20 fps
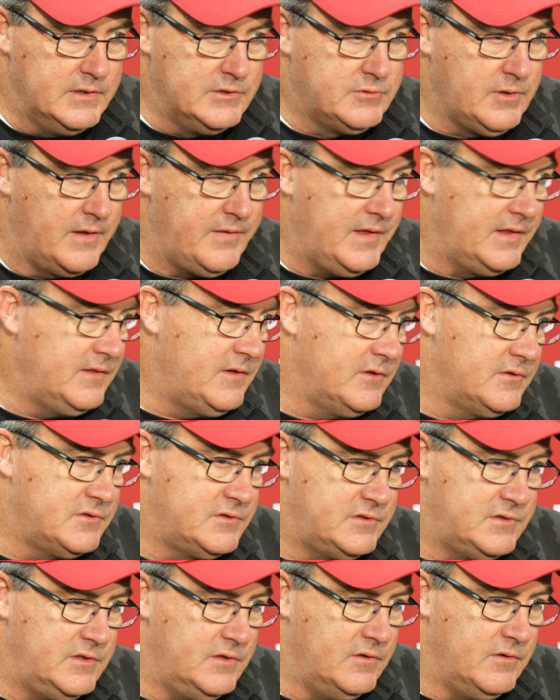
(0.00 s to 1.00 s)
so I think
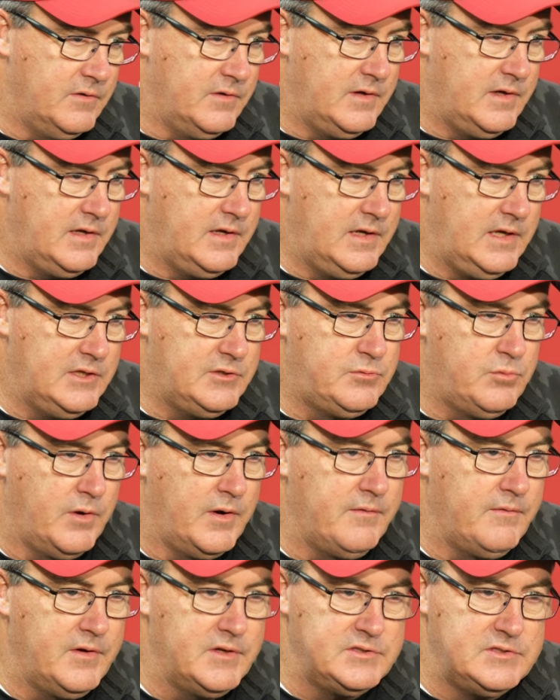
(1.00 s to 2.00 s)
there's, you know, each
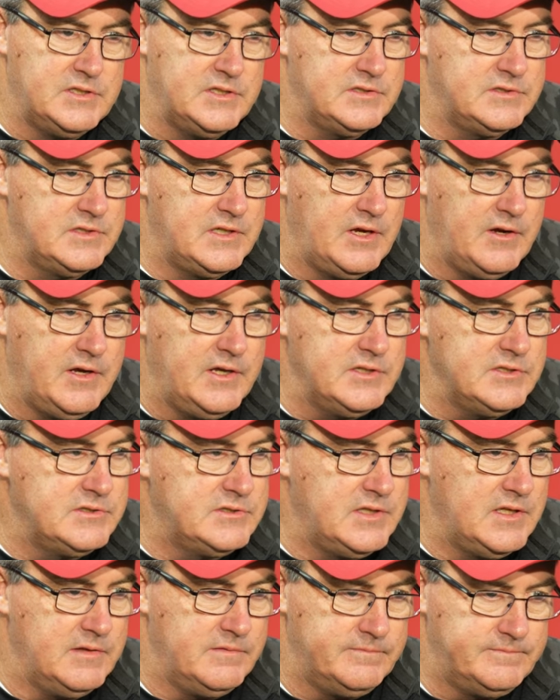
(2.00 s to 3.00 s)
one of us has
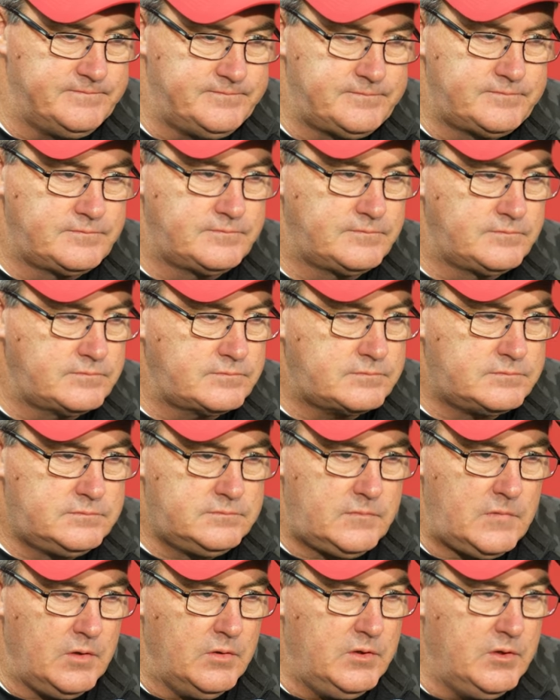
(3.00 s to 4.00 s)
areas that,
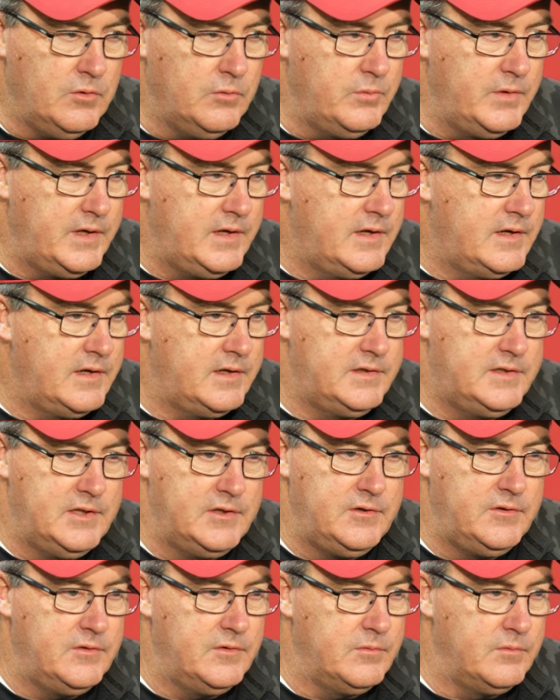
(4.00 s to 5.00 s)
you know, we can
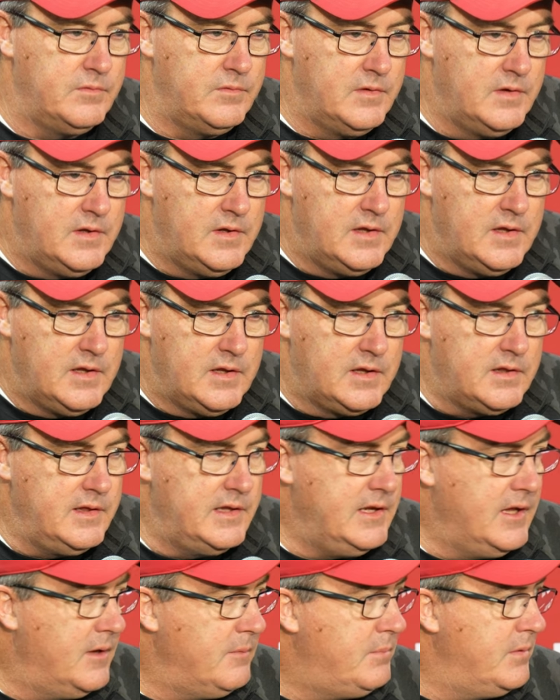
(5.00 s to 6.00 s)
continue to
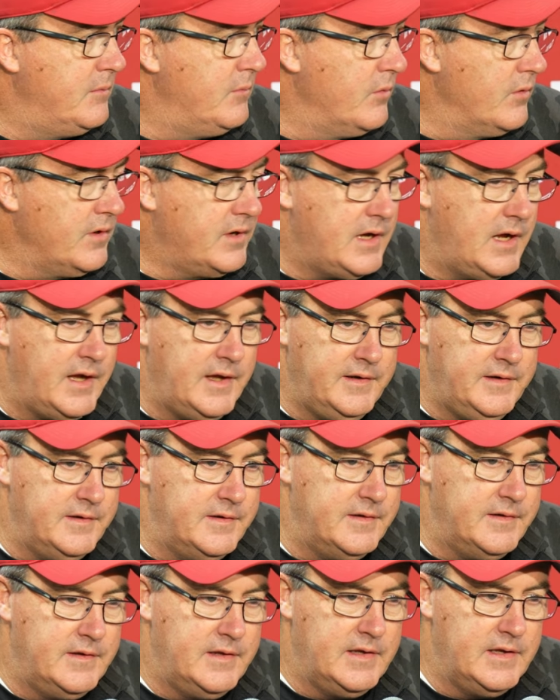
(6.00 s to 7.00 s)
clean up and work
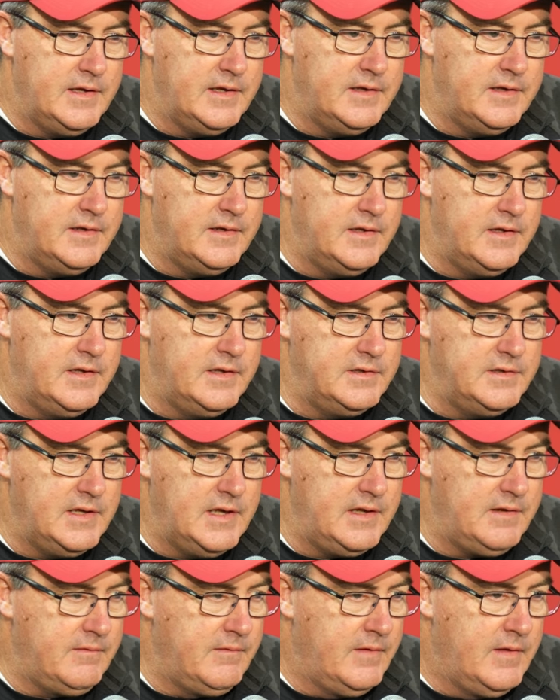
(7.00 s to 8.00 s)
on, and
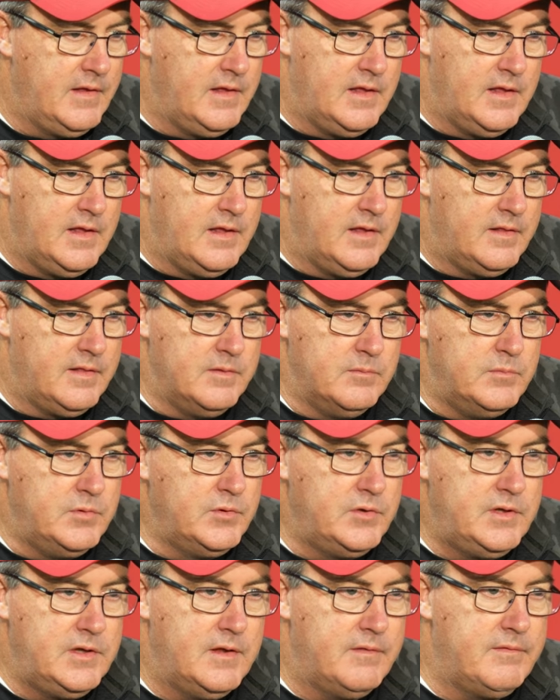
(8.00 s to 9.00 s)
yet the
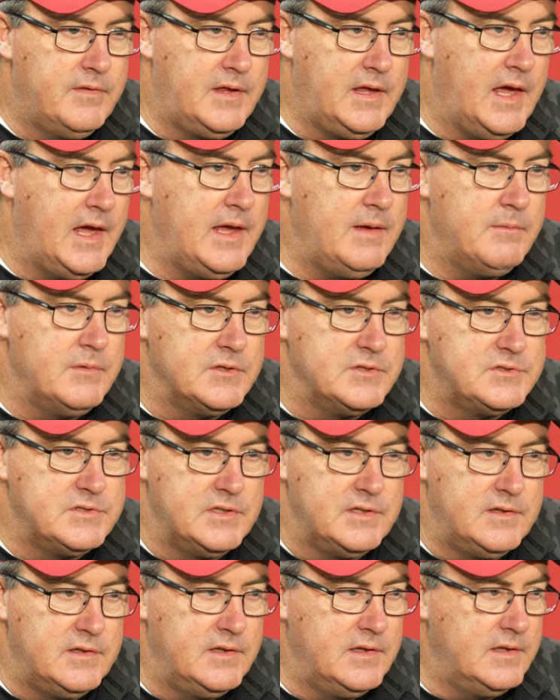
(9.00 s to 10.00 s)
beauty of the game is
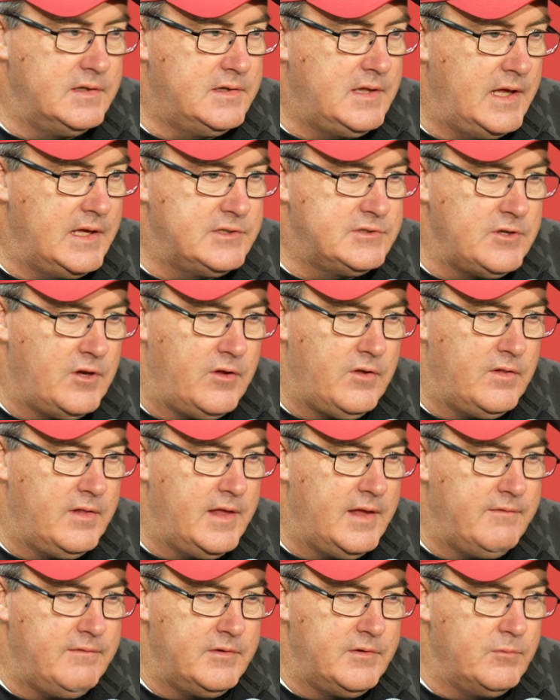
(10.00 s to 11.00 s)
it takes all
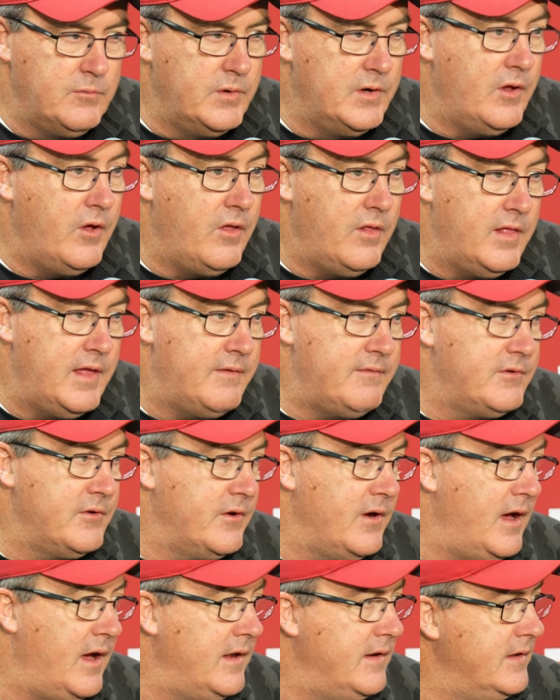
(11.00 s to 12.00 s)
11. And when all 11
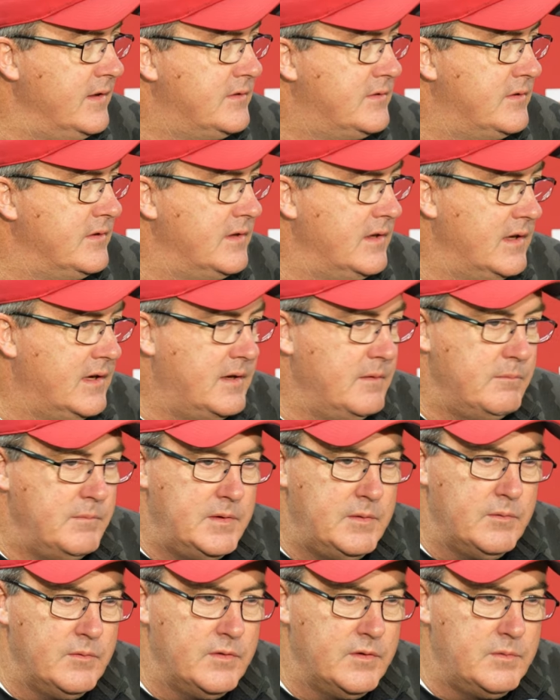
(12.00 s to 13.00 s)
are on, it can
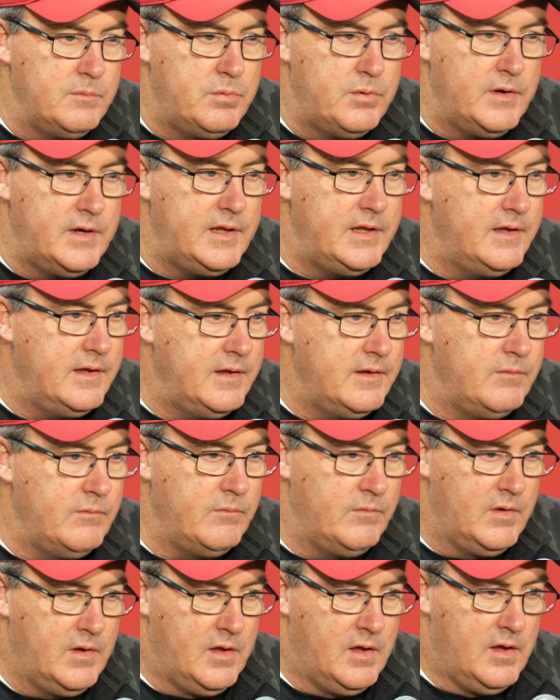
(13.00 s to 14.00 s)
be really pretty.
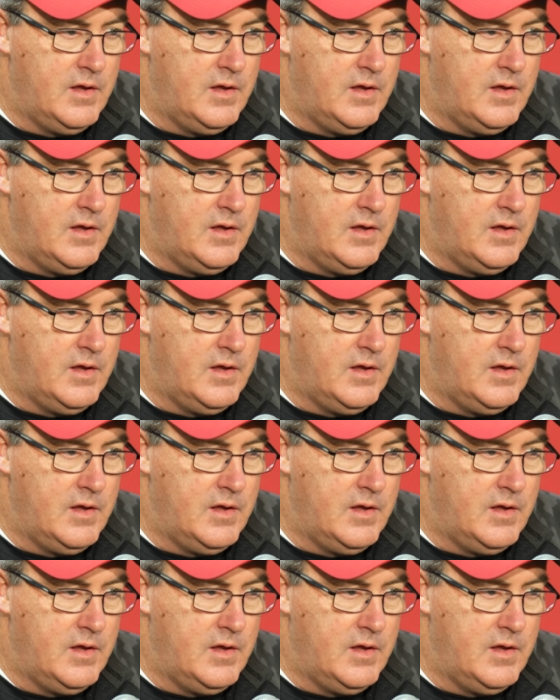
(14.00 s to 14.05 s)
And,